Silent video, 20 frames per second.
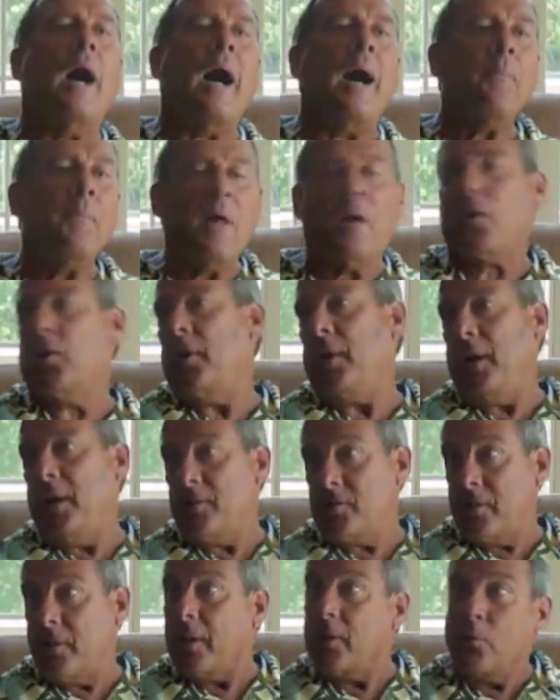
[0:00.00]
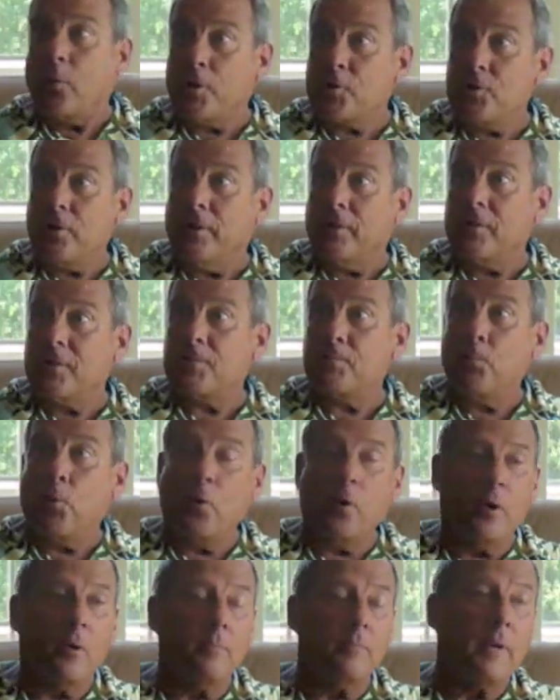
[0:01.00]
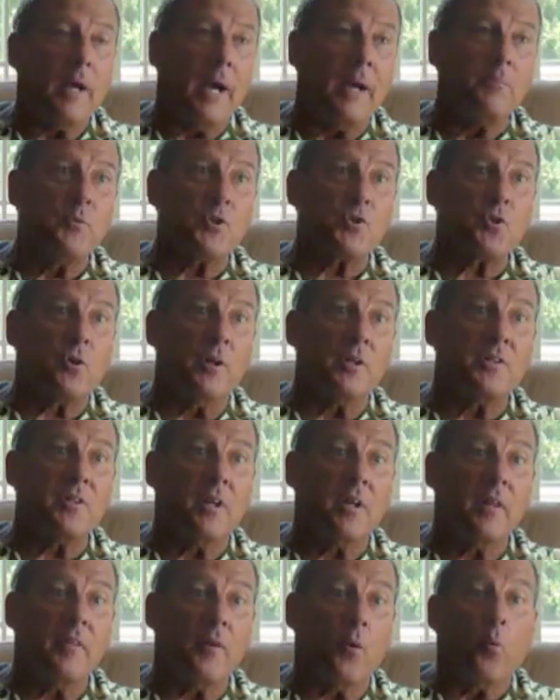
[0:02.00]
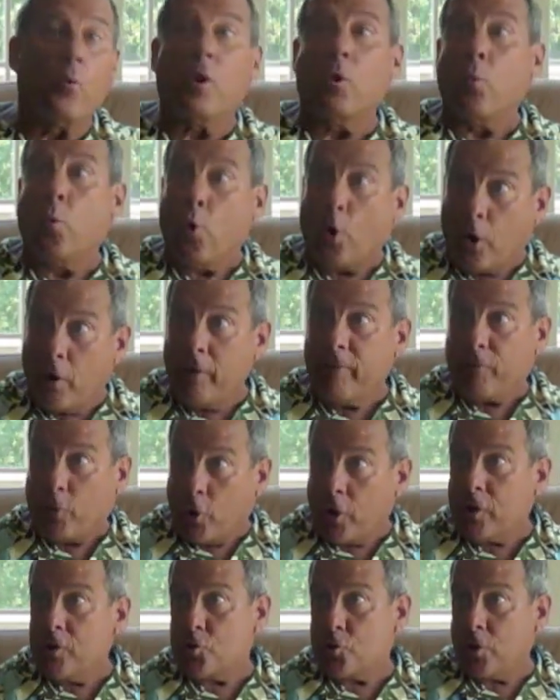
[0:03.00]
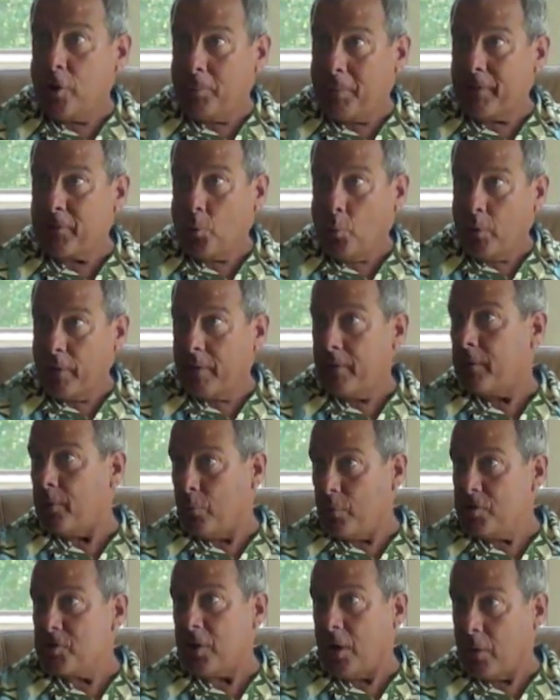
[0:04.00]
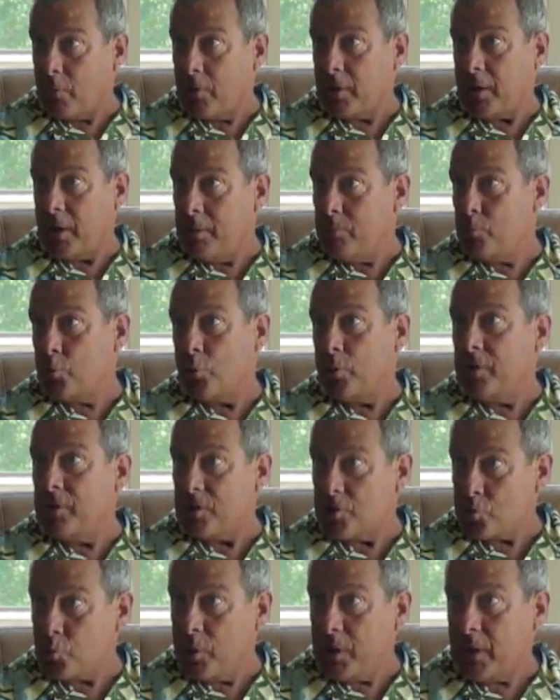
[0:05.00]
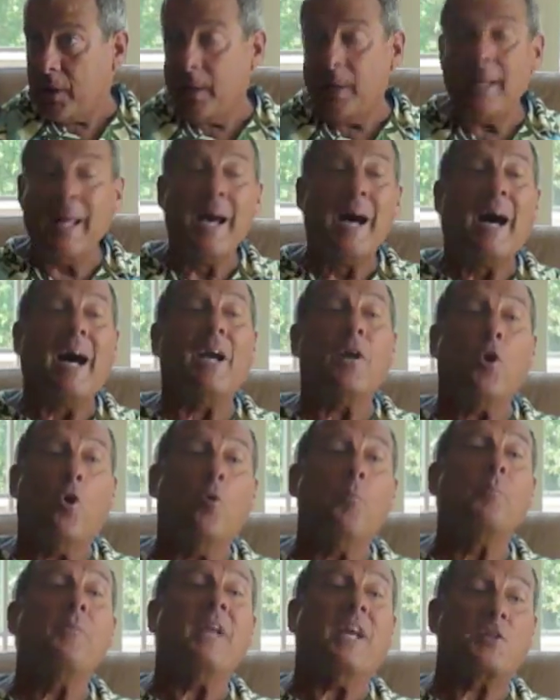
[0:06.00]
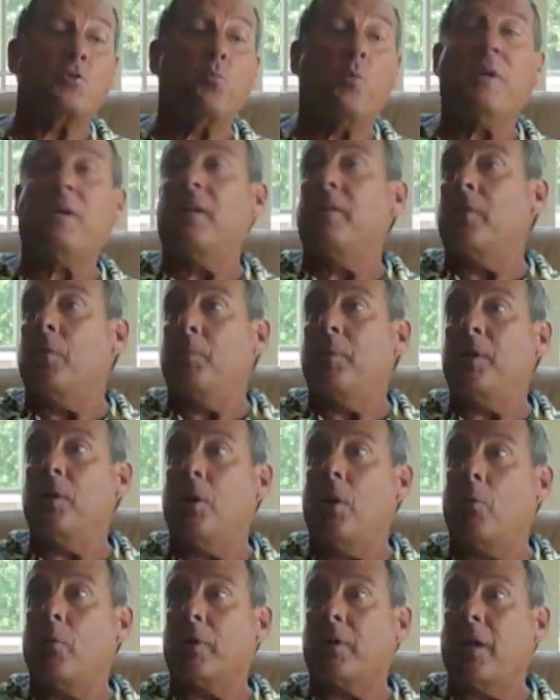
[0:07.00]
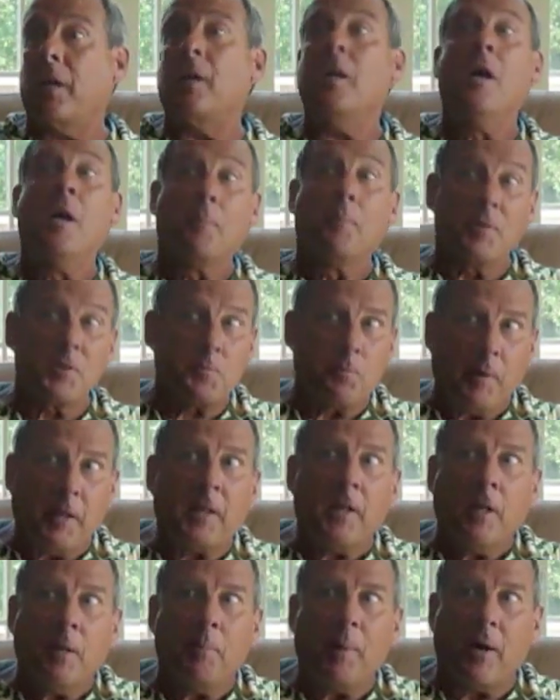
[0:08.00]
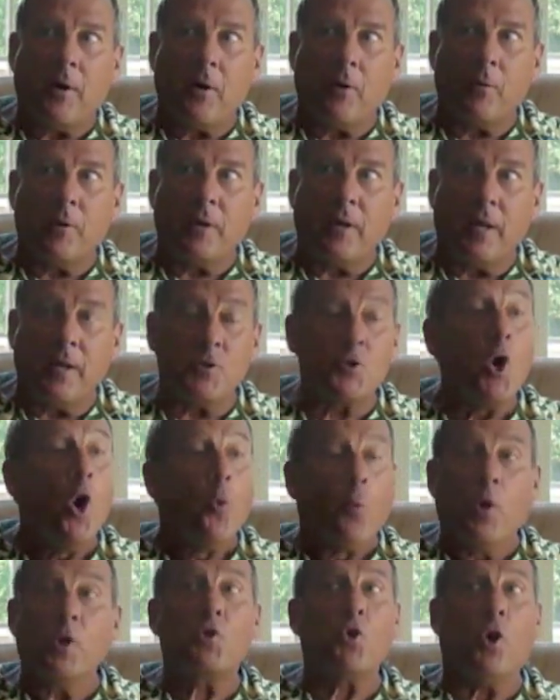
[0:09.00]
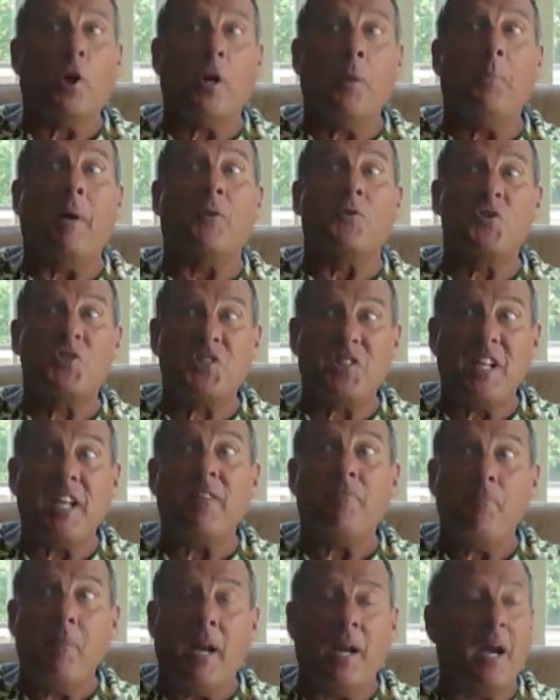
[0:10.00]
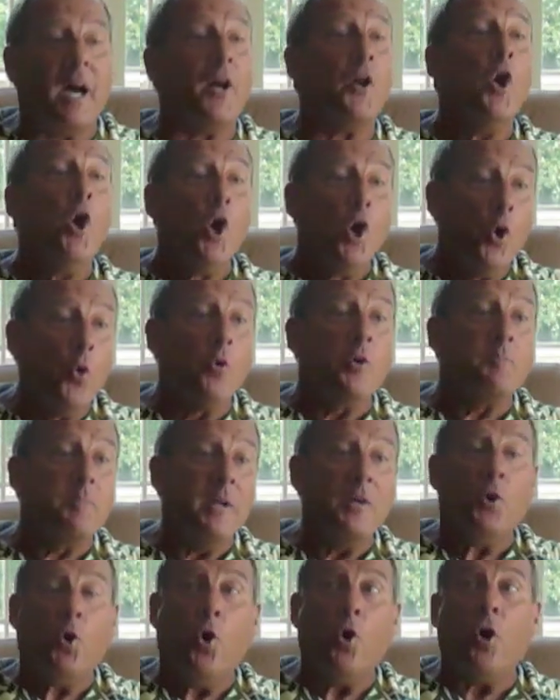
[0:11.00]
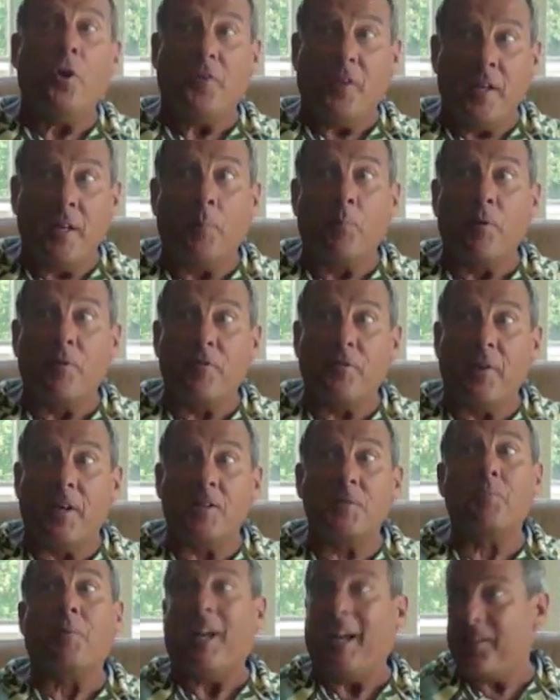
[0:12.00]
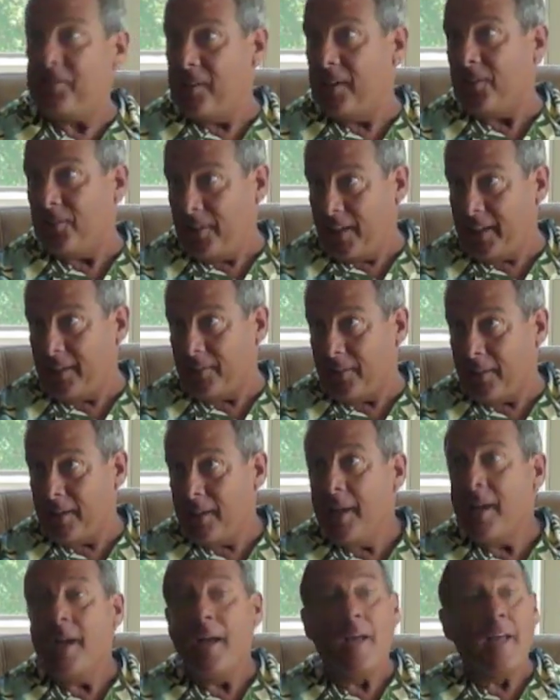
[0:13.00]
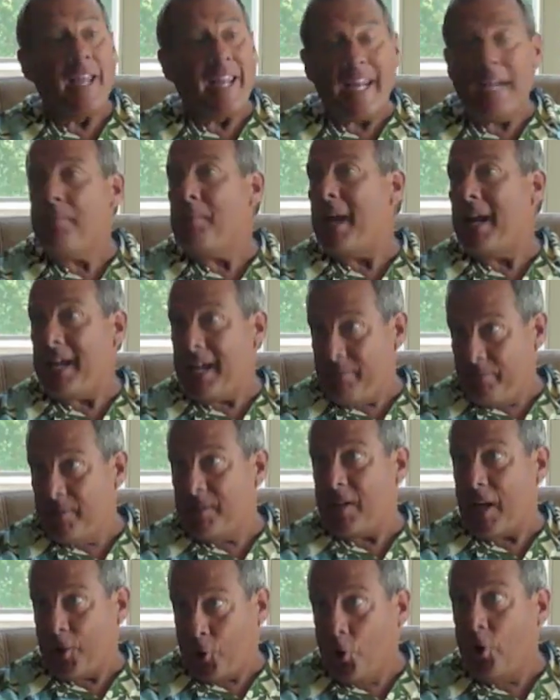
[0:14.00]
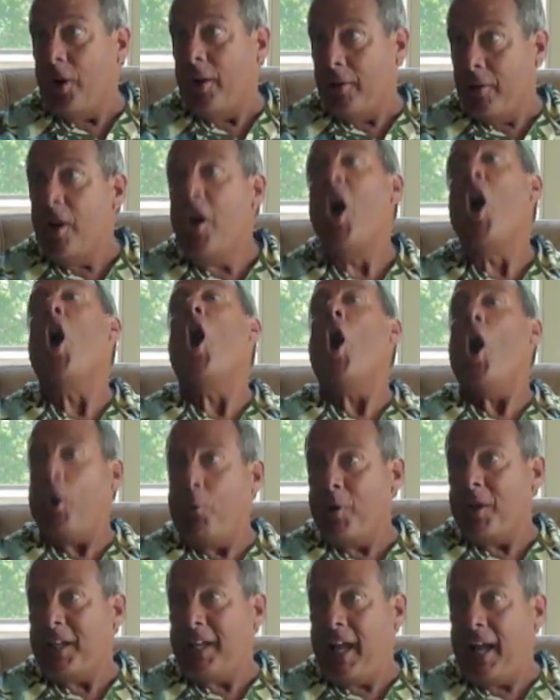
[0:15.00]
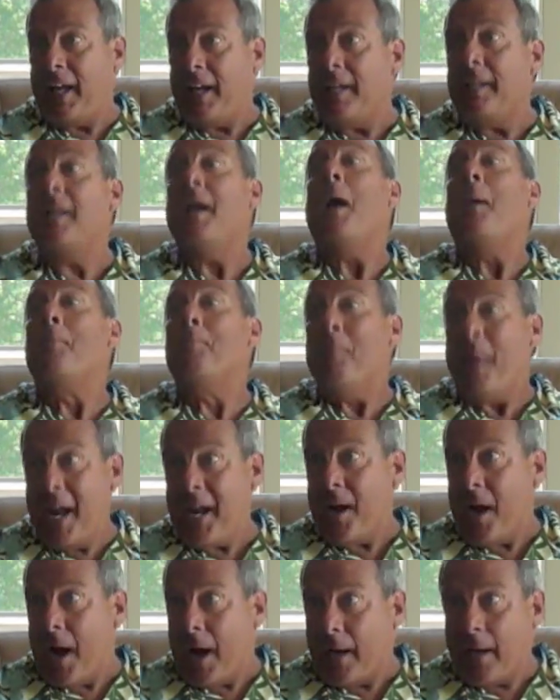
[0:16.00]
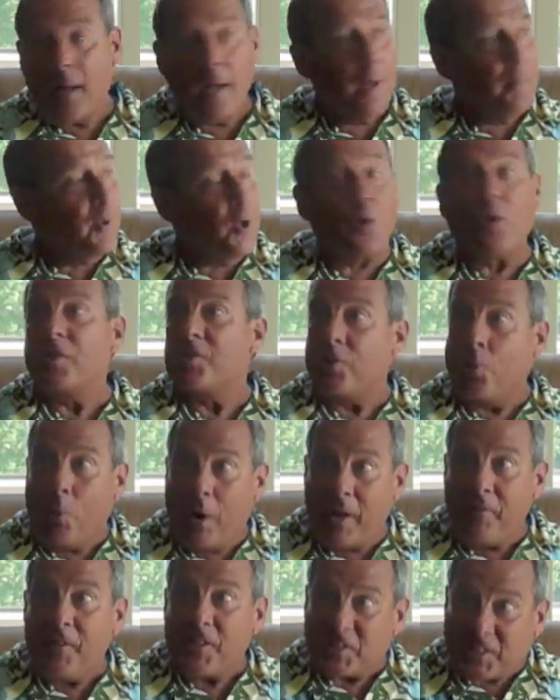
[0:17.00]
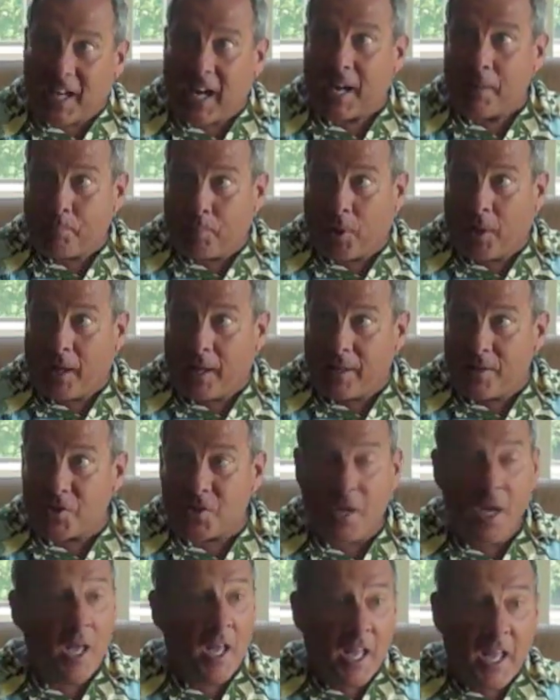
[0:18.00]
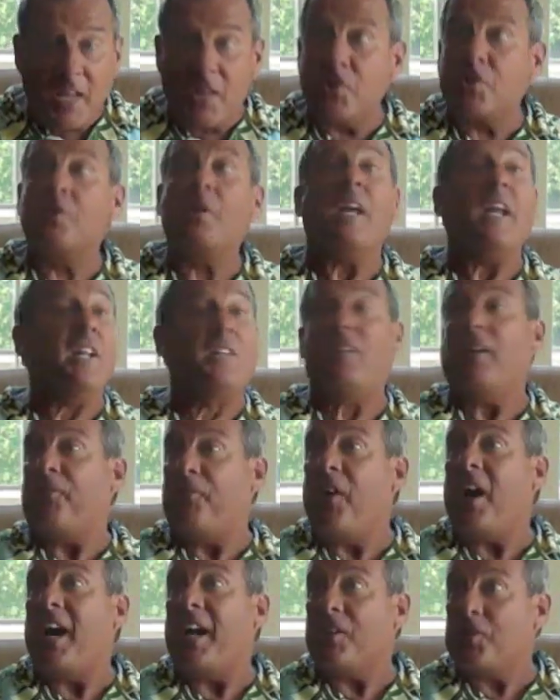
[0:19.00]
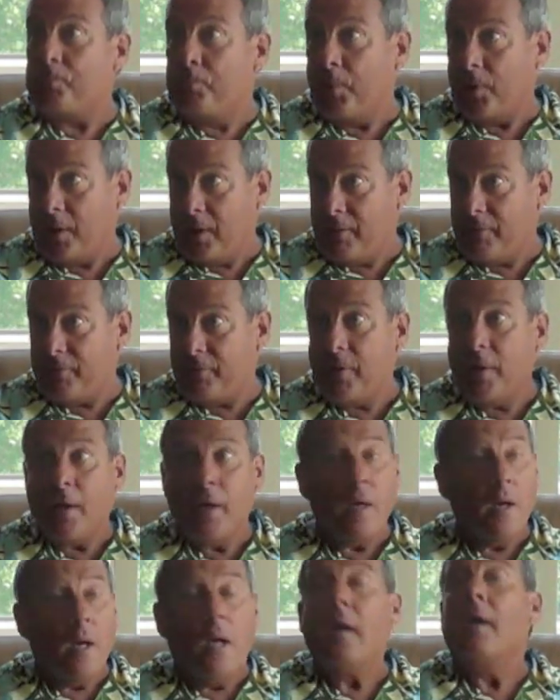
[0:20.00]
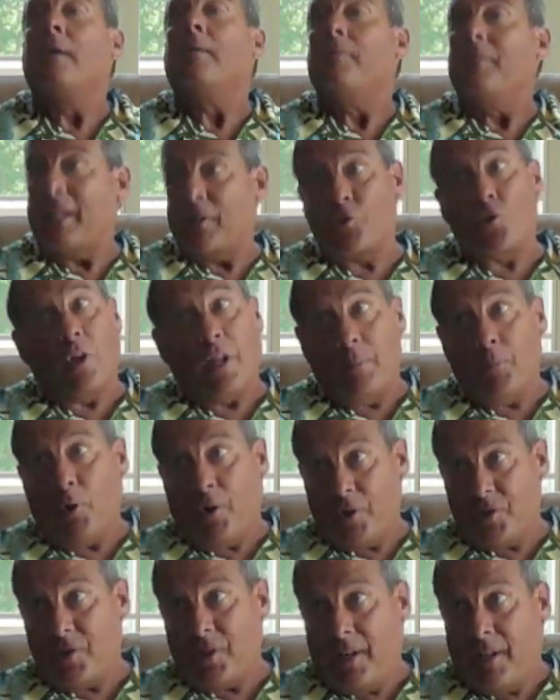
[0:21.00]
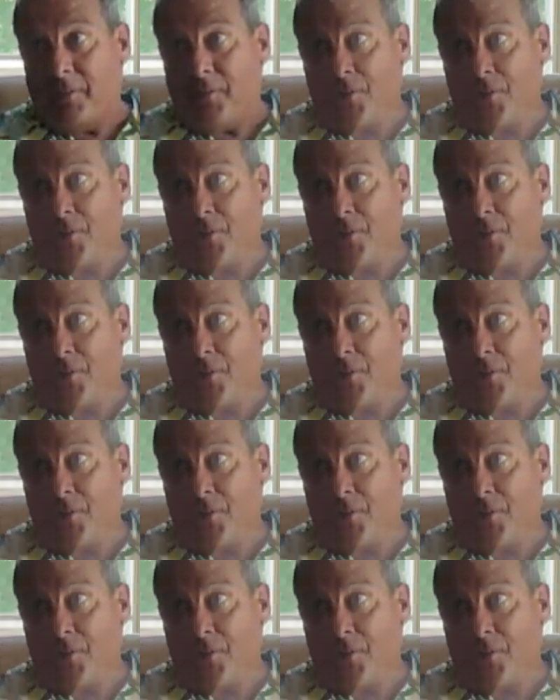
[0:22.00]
I'm not going to answer that question at this point. I'm just going to say that we're very concerned about the weather. There is a hurricane brewing this weekend. I hope next weekend there'll be no hurricane. But speaking about hurricanes, we're talking about Steve Mayotte, who has been called a number of things, but I think lately he may even take on Hurricane Mayotte, because the way this guy plays it defies belief. That's all I'm going to say.